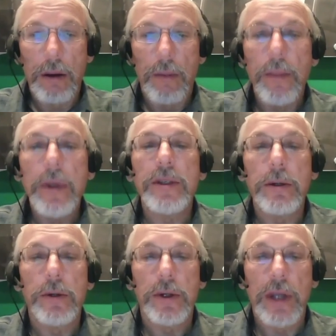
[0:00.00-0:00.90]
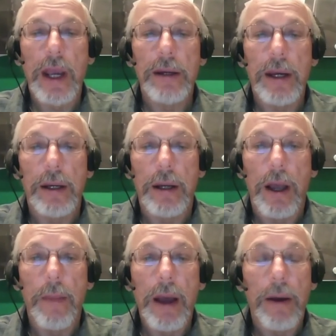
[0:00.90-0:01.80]
misunderstanding
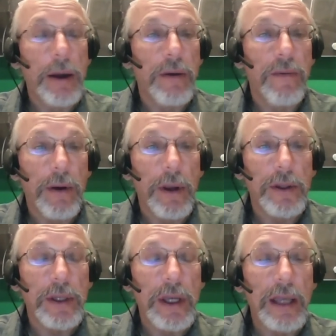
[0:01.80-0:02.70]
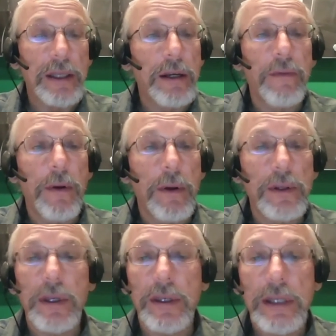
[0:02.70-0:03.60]
about interference is interference
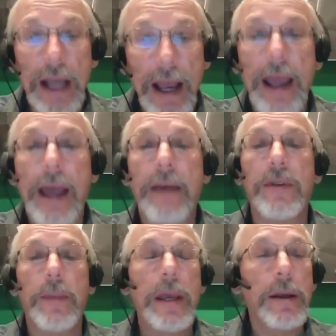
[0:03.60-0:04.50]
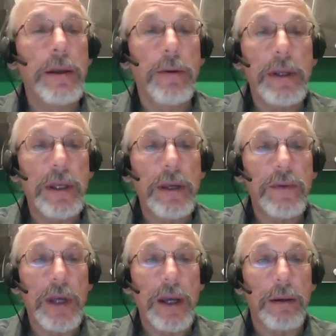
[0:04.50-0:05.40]
does not have to be on your receive
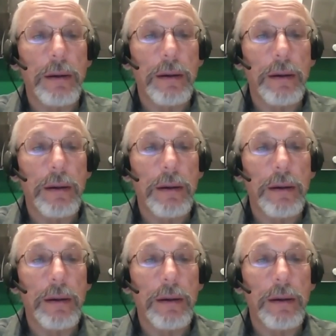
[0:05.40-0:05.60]
channel.